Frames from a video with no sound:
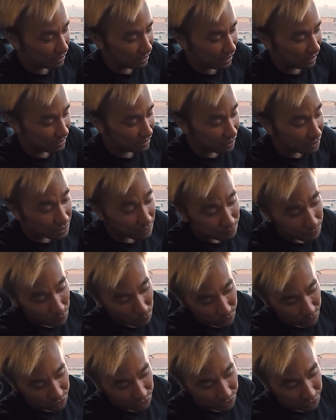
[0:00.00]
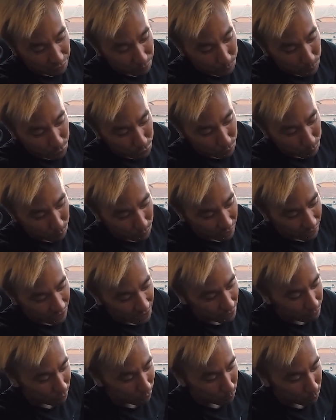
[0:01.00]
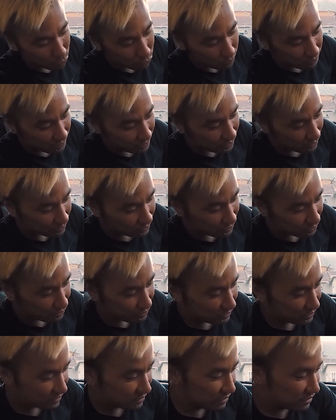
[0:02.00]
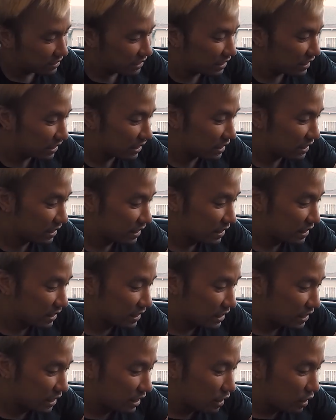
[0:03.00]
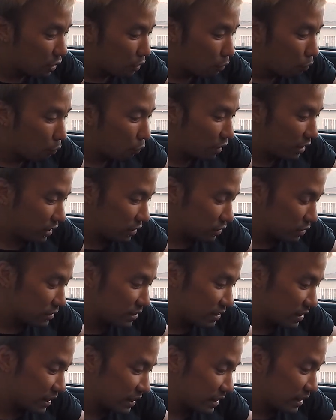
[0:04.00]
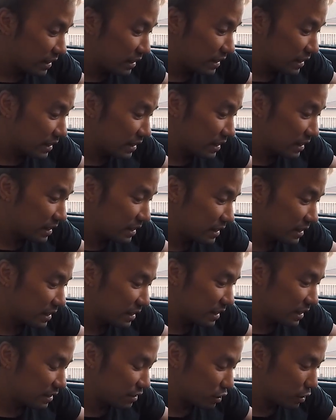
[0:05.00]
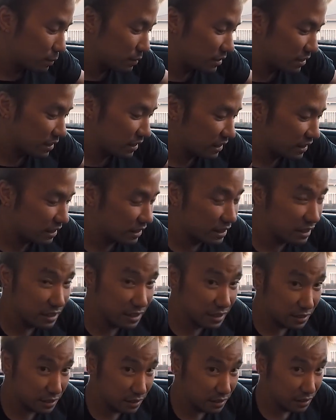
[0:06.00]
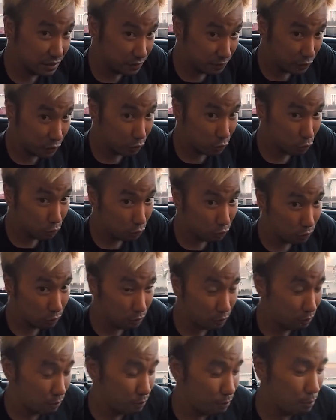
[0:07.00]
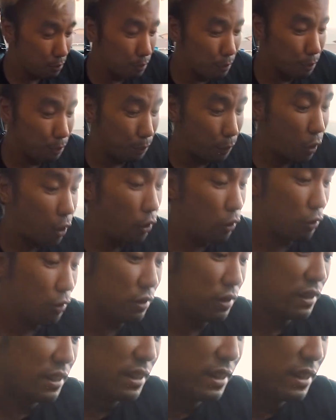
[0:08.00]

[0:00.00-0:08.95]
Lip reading: It does fit with the shift boot, but I have it removed here so you can see what it looks like in terms of the spherical ball.